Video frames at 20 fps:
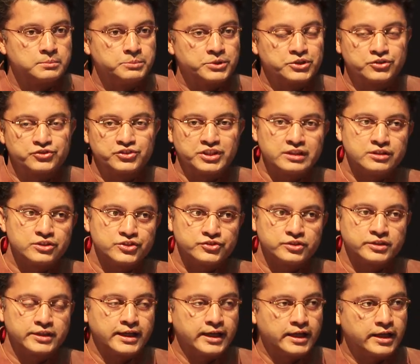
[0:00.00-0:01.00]
because he
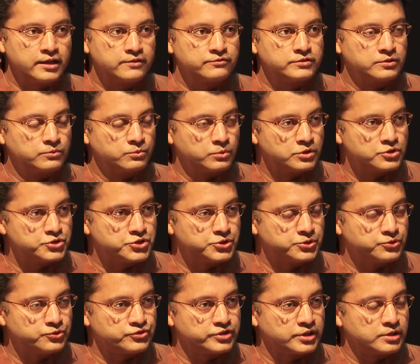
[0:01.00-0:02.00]
doesn't have the
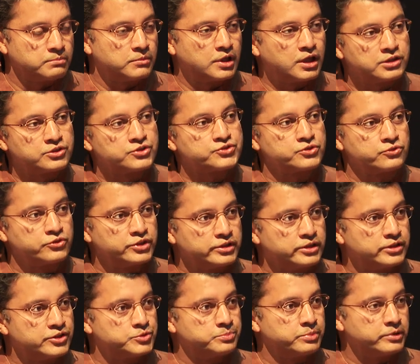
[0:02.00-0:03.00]
virtues that Marcus
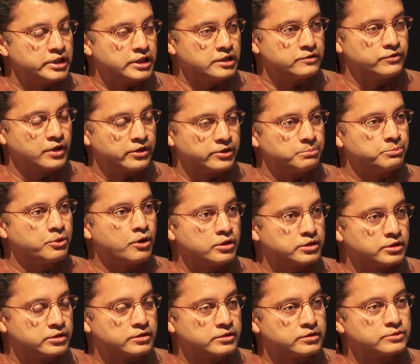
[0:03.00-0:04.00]
Aurelius believed are
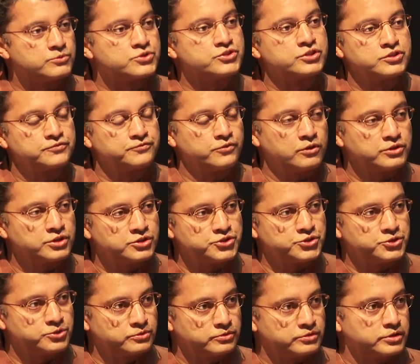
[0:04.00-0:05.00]
important, which is
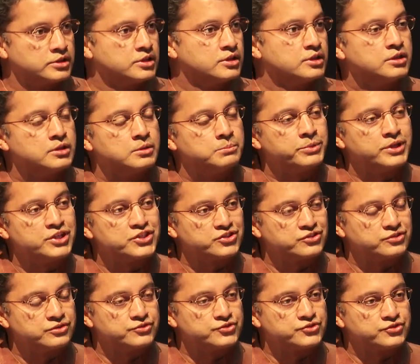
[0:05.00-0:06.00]
fortitude,
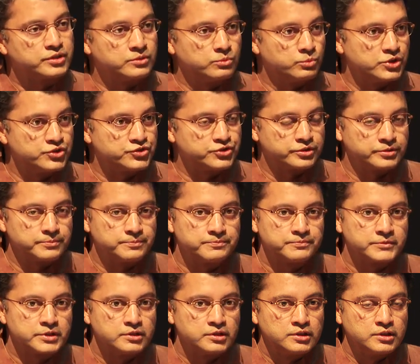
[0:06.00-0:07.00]
patience, and wisdom,
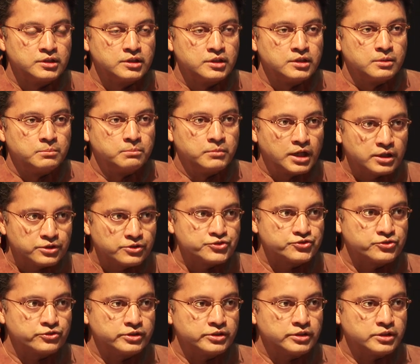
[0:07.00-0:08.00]

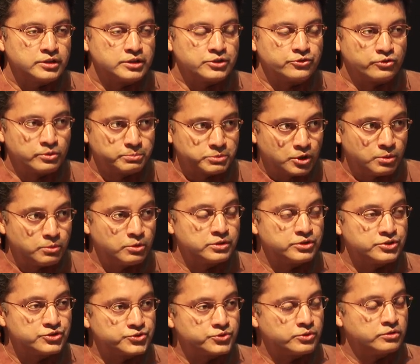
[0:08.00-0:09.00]

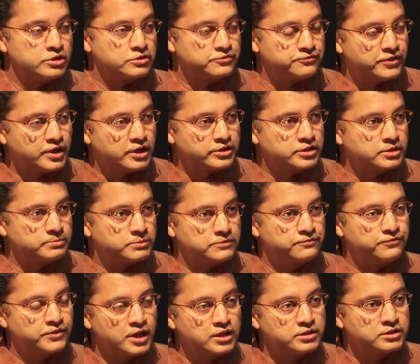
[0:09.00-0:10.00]
Commodus told his father, "But
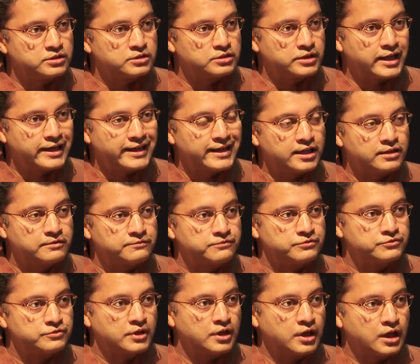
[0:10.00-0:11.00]
father, I
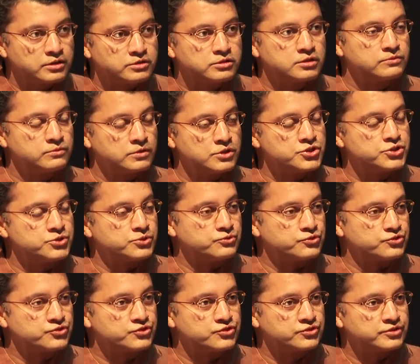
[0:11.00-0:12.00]
have other
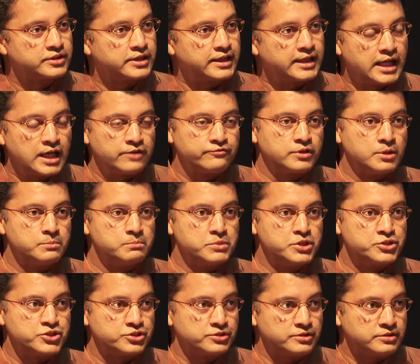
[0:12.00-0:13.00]
virtues. I have
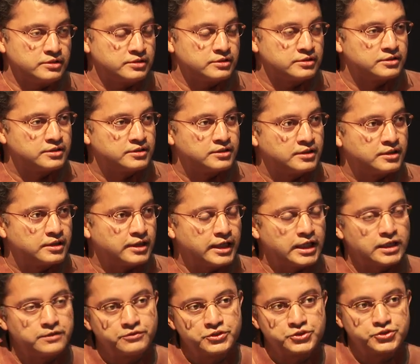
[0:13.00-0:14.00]
ambition, I
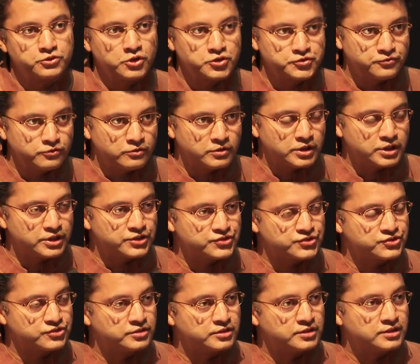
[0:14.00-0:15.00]
have
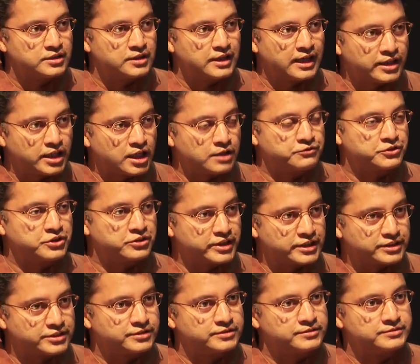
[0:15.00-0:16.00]
resourcefulness, and I have
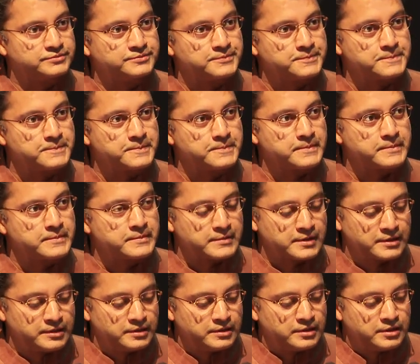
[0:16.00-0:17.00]
grit."
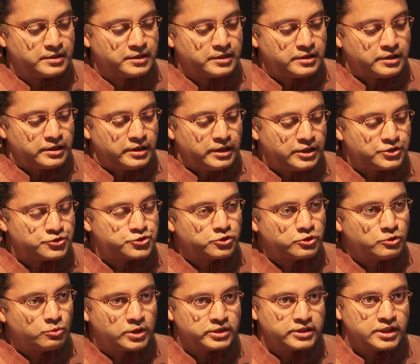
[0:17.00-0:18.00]
And
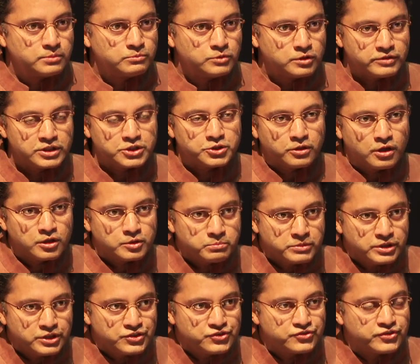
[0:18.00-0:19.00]
so what that movie taught
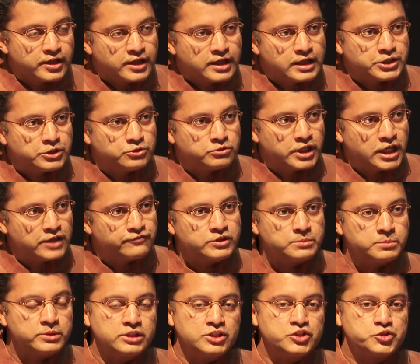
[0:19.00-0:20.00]
me is that, you know,
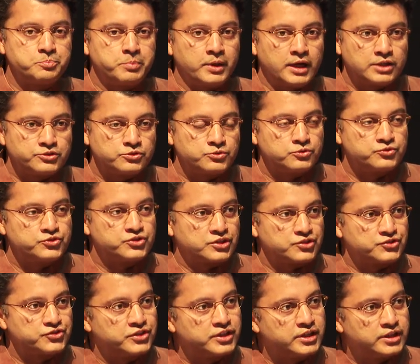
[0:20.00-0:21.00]
everybody's path to
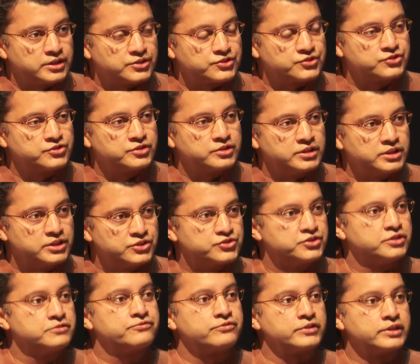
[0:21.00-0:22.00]
success is
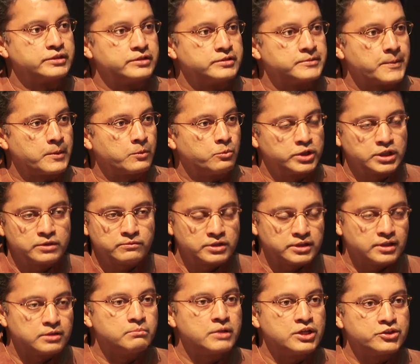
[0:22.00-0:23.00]
different, whatever
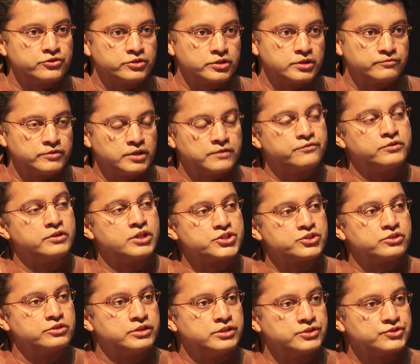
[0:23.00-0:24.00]
that metric of
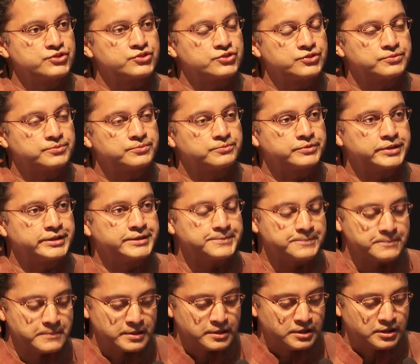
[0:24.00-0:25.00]
definition is, right?
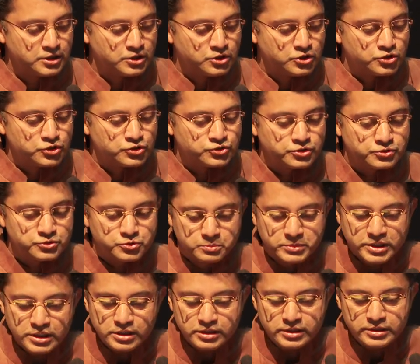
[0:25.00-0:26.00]
So to
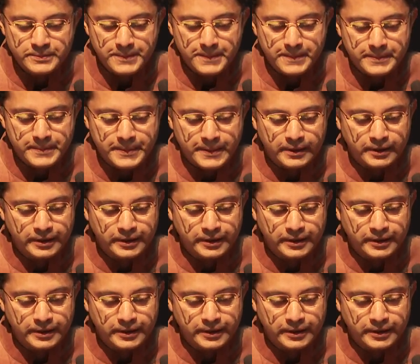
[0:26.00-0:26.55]
me,